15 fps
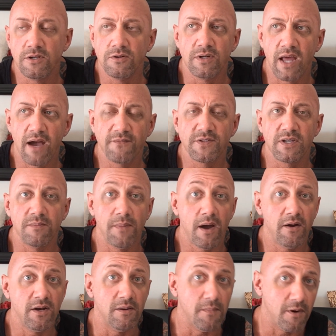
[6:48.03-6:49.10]
you didn't have to get
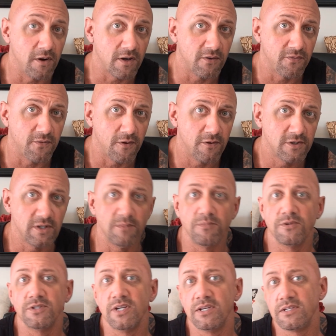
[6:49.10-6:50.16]
married in America first and
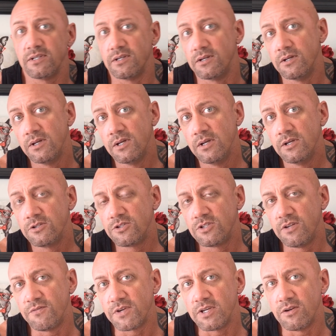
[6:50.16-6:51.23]
present a
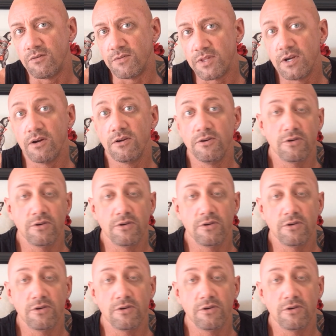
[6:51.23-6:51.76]
certificate over there.